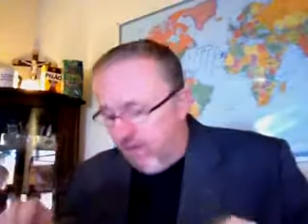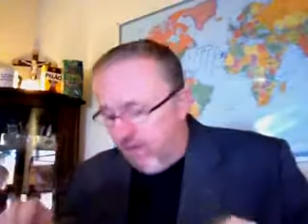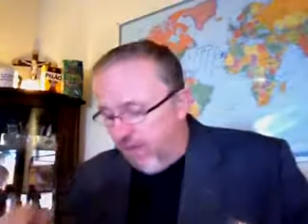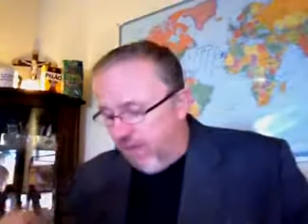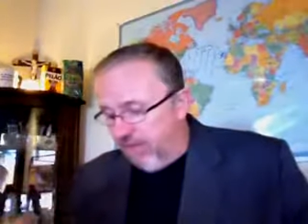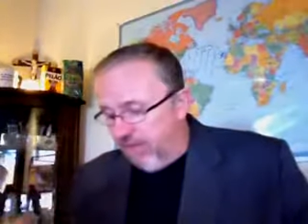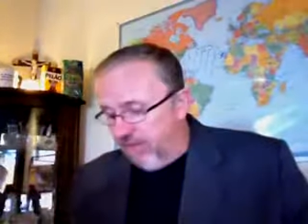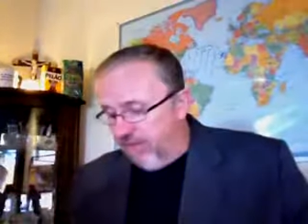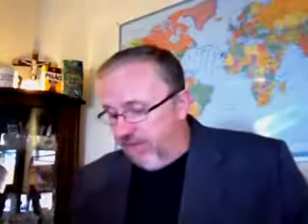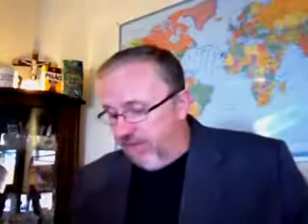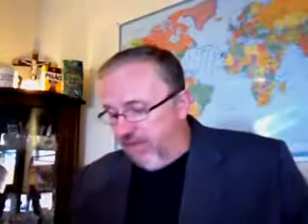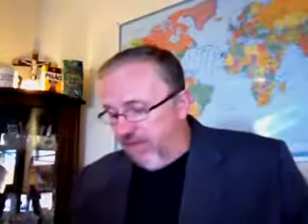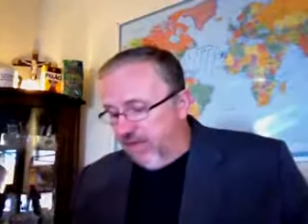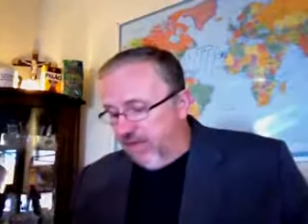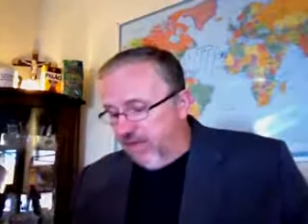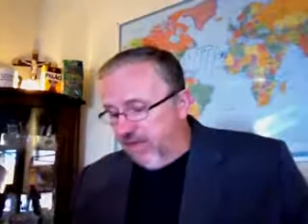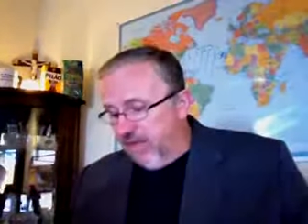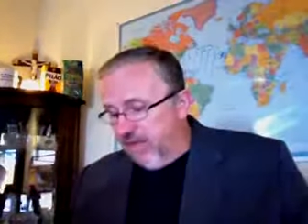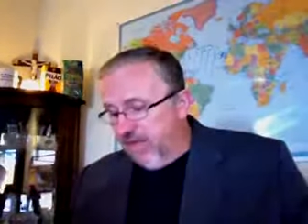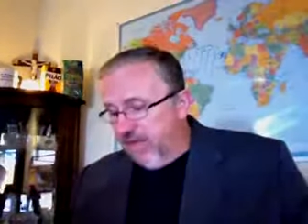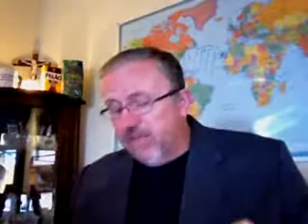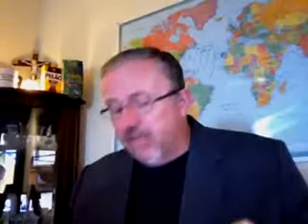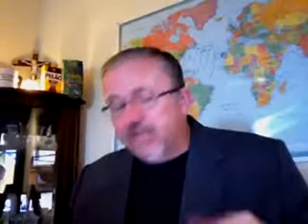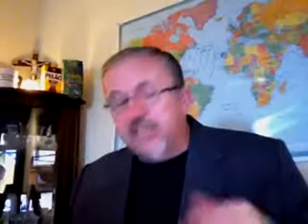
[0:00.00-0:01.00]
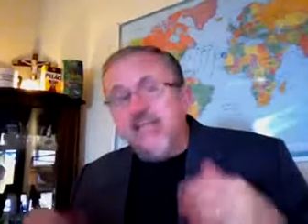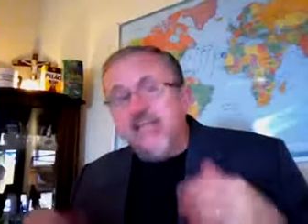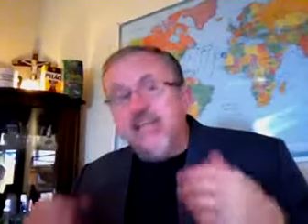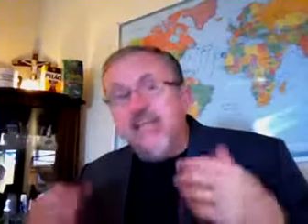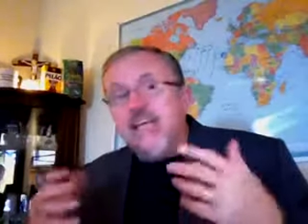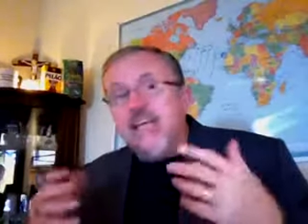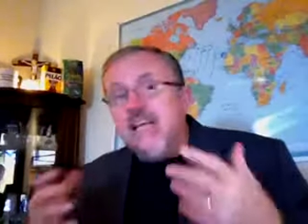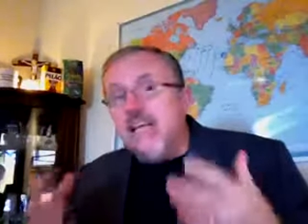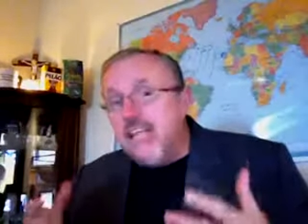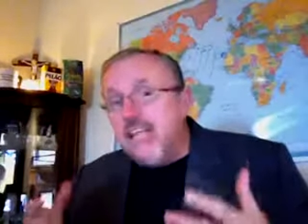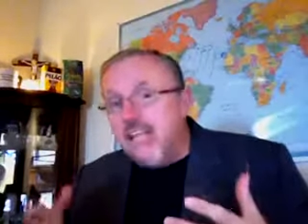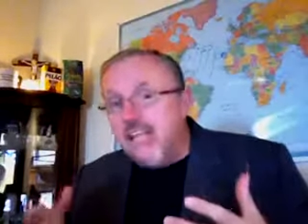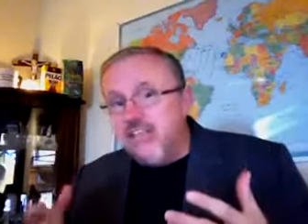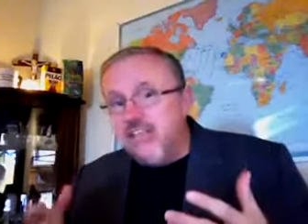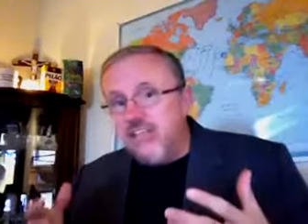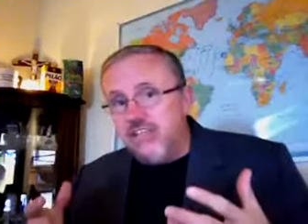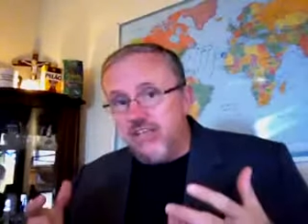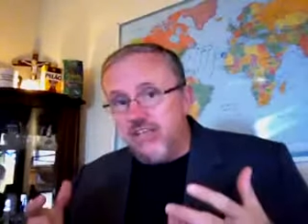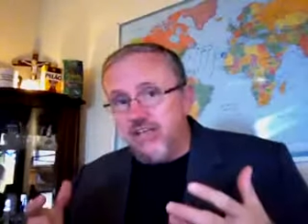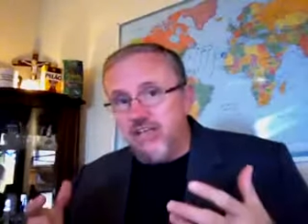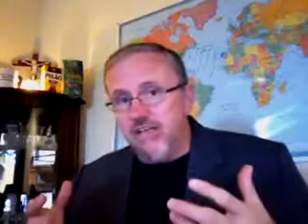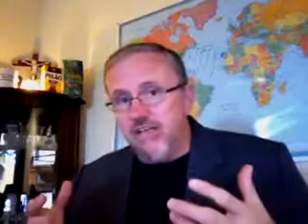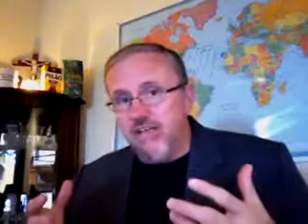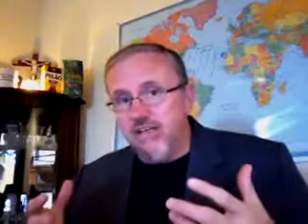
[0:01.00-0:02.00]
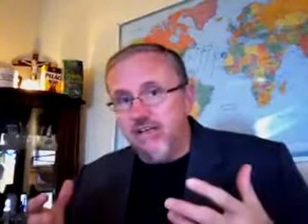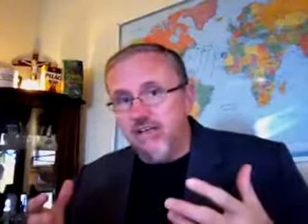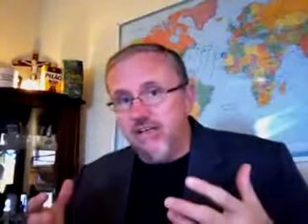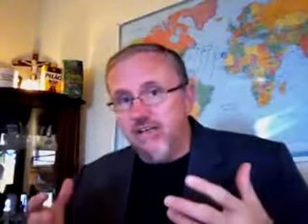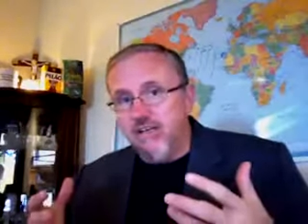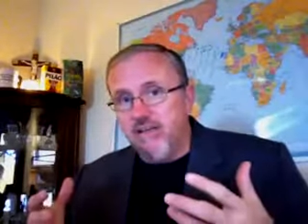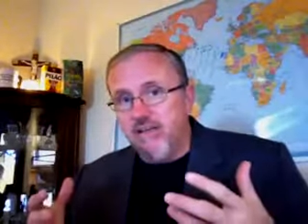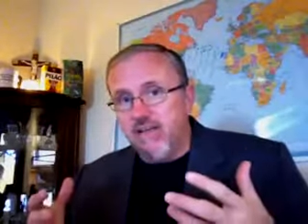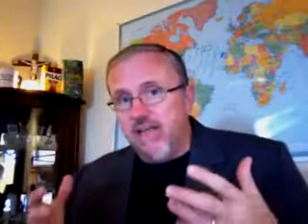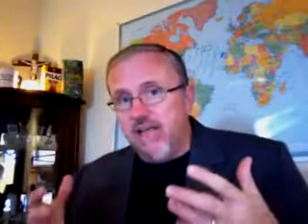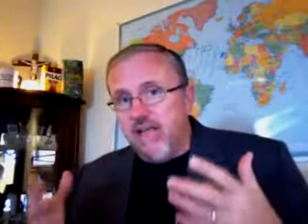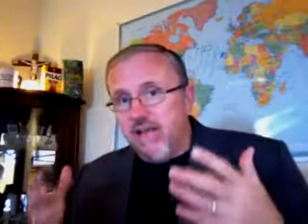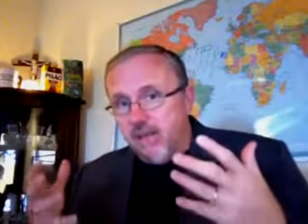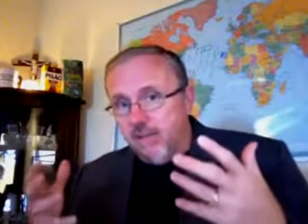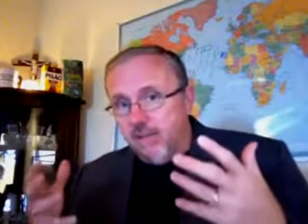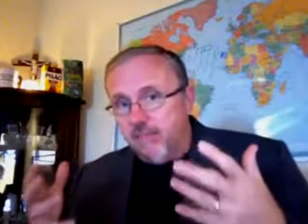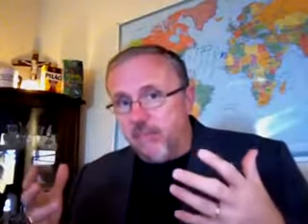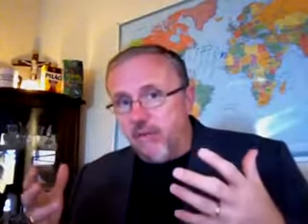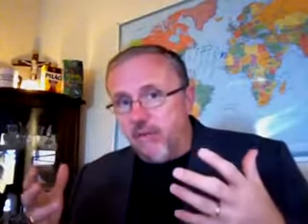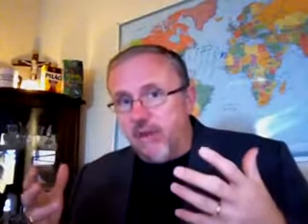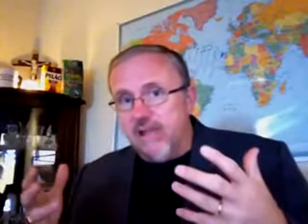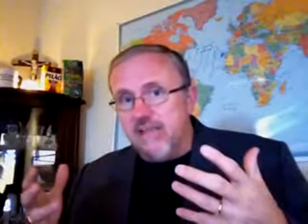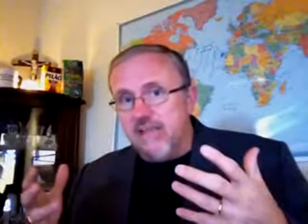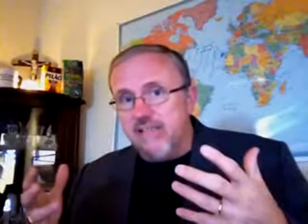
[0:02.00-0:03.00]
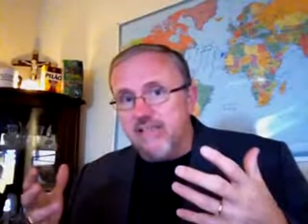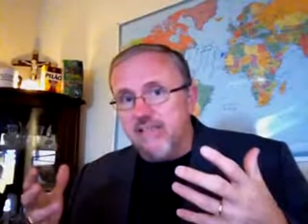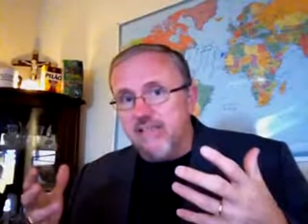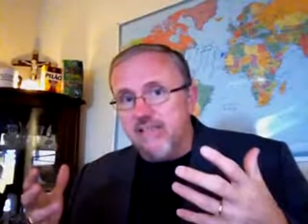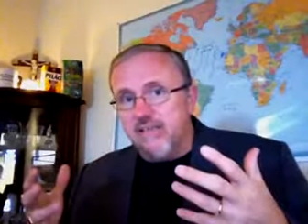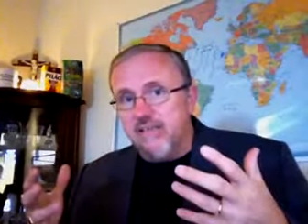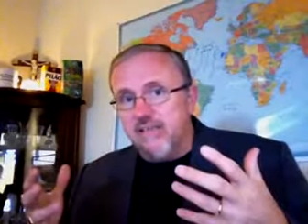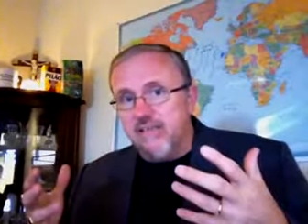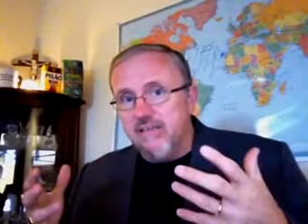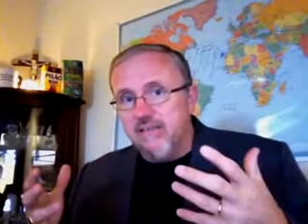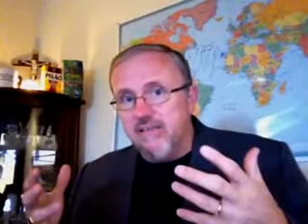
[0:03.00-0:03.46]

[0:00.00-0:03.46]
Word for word: And then Tunisia had an uprising